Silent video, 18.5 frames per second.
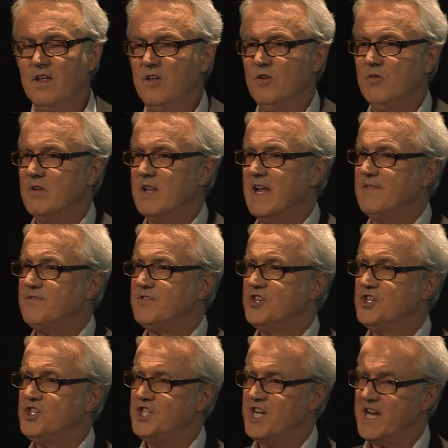you will have
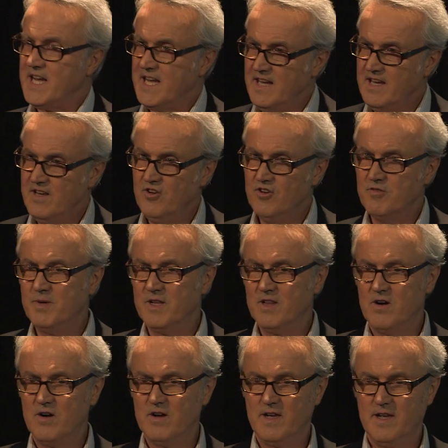to check in your
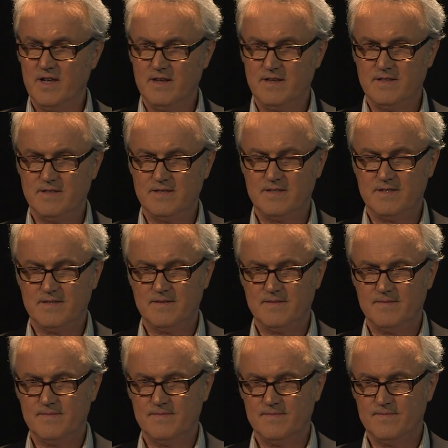belongings,
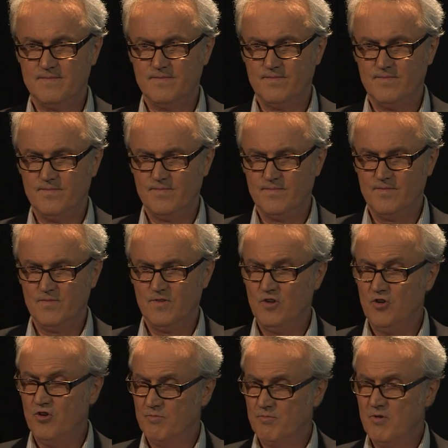
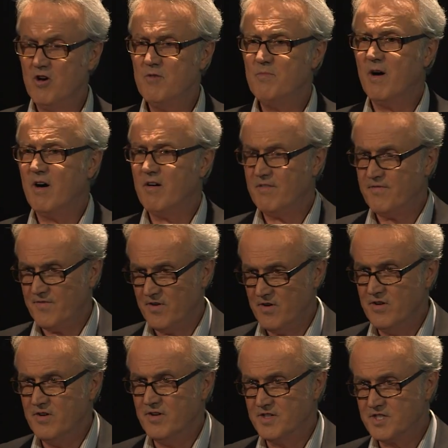your mobile
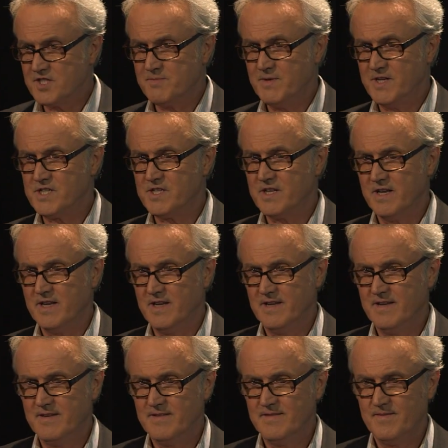phone especially.
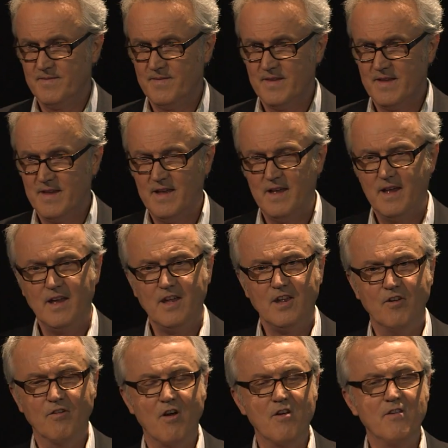
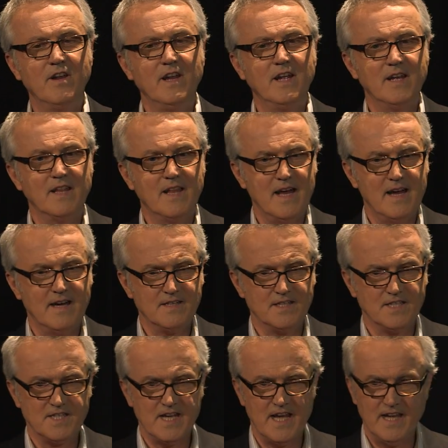You're only
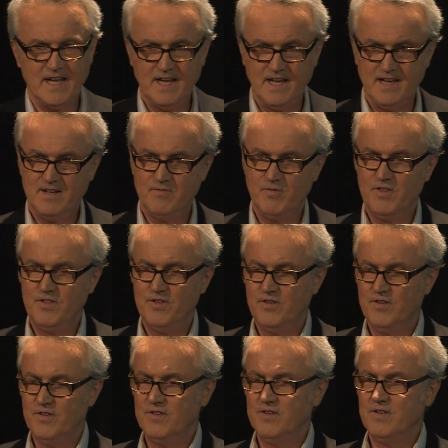allowed to take in
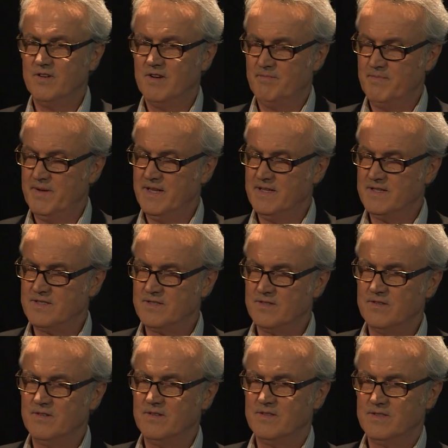with you a
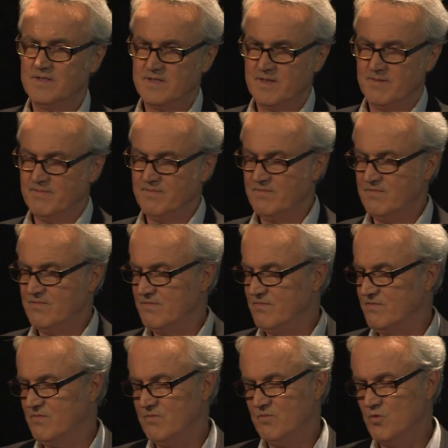pencil and some
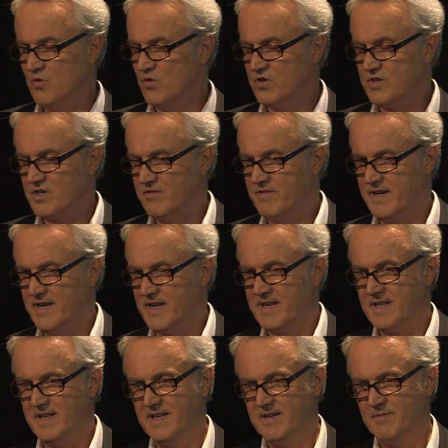water in a
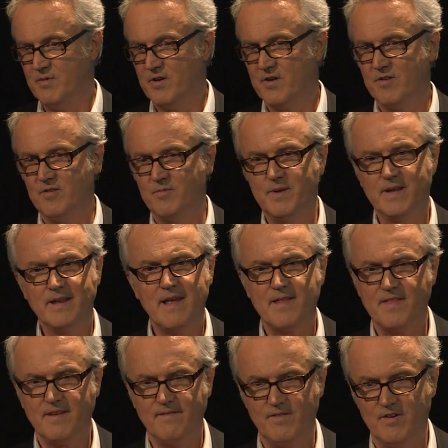clear bottle, but
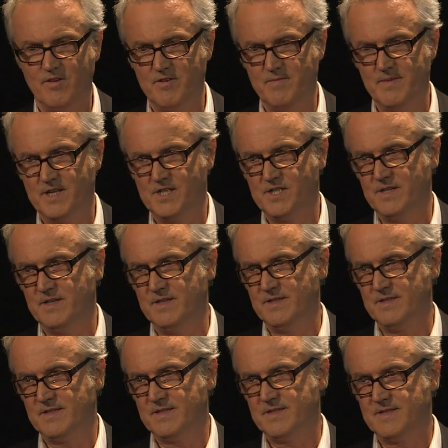nothing very much
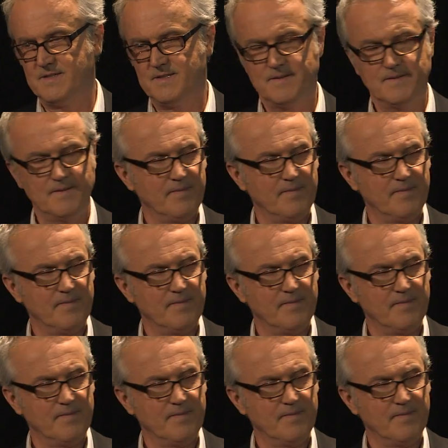else.